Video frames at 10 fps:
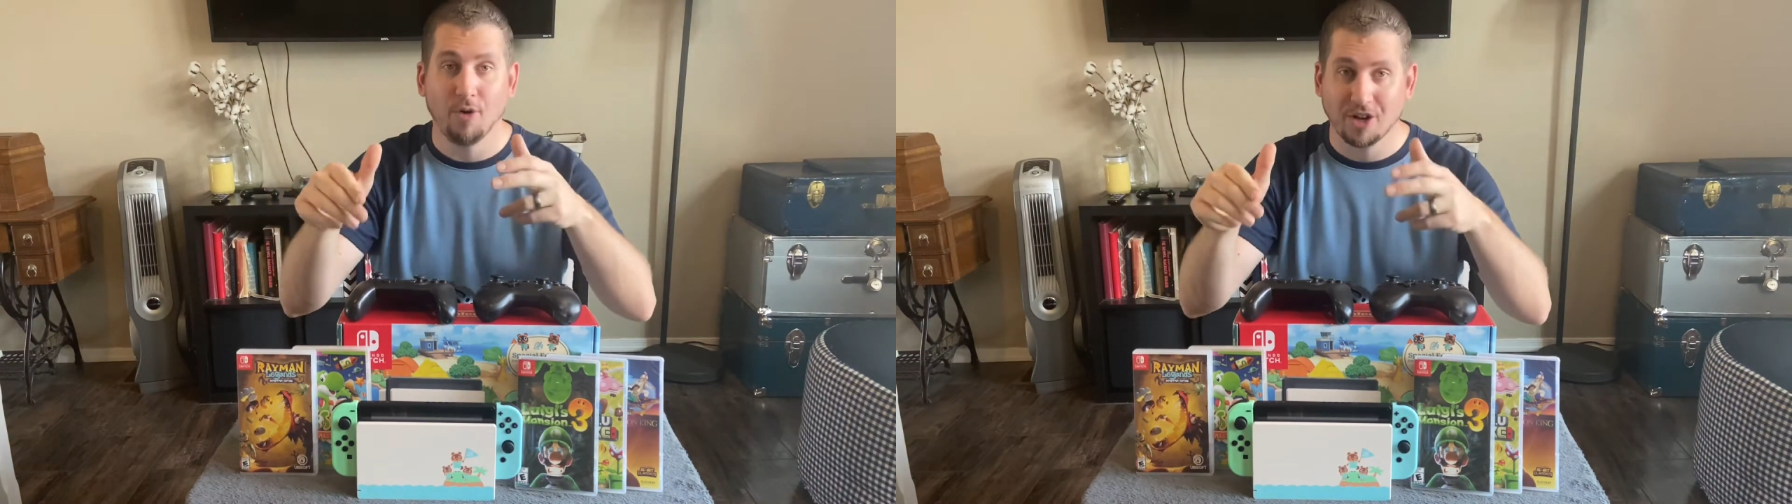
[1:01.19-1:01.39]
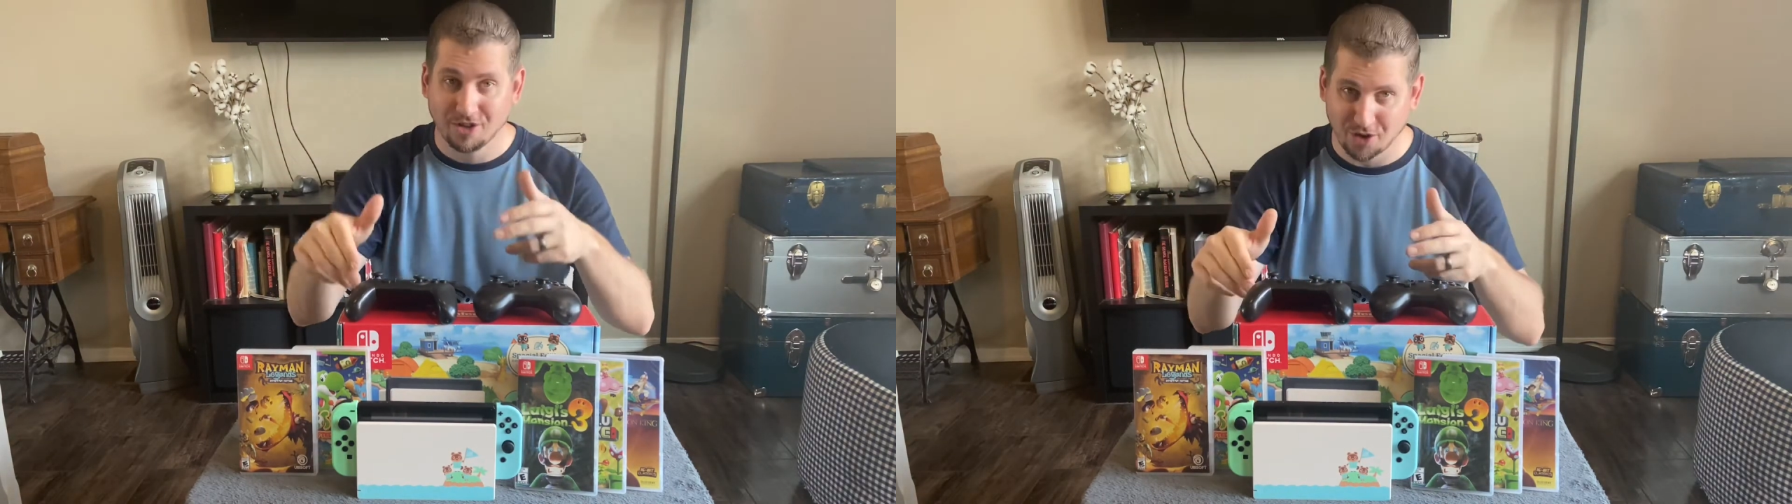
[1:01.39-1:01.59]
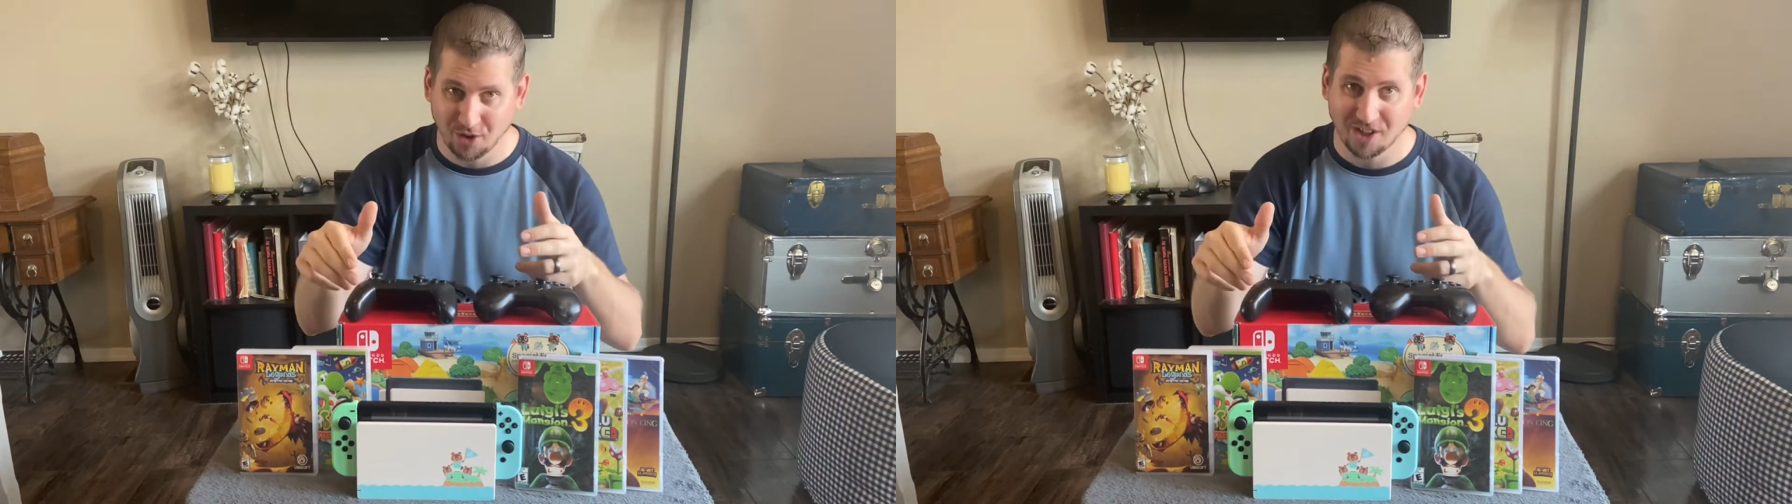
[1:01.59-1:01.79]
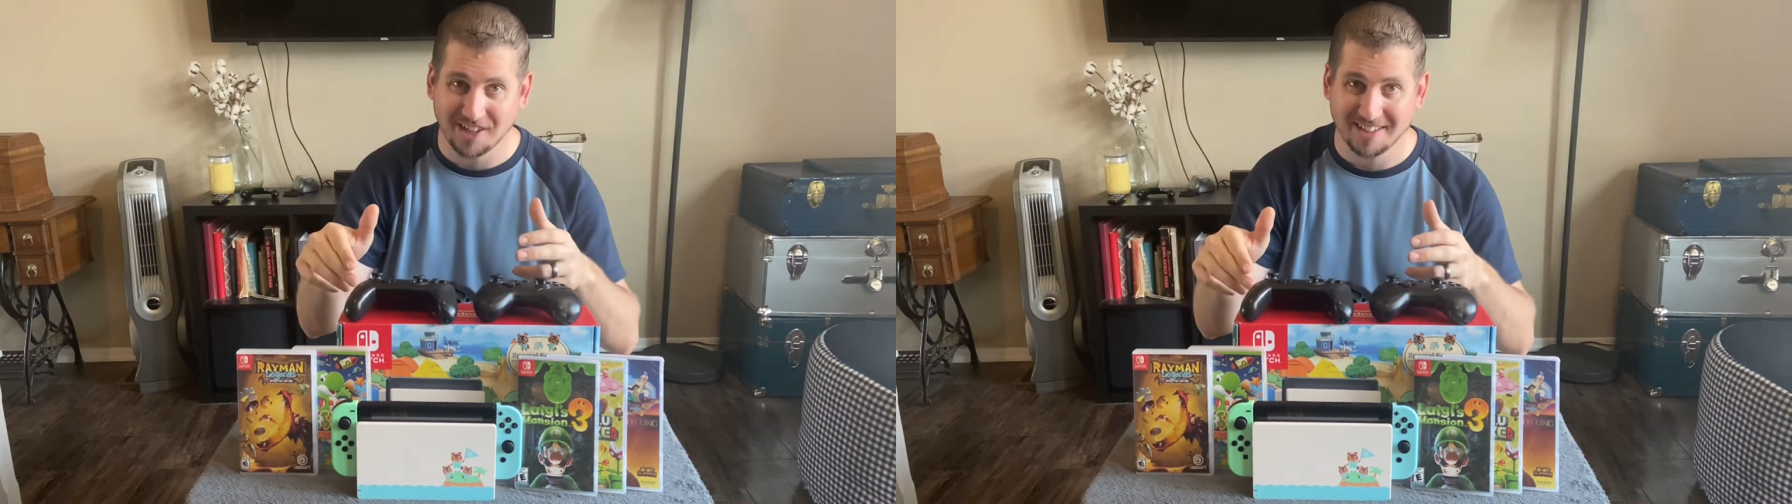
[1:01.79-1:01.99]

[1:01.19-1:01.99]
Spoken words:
controller.